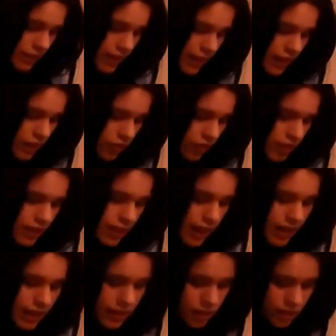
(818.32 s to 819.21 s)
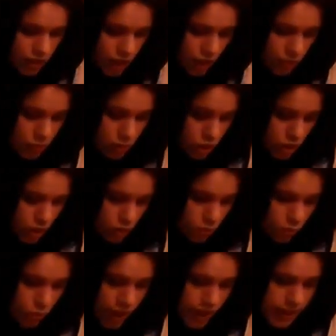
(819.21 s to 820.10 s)
But as I say, there isn't anything that goes
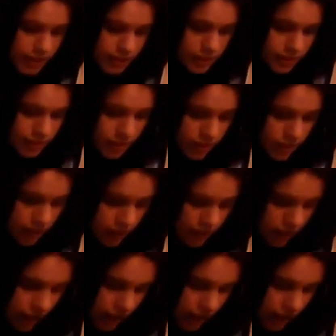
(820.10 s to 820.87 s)
to waste.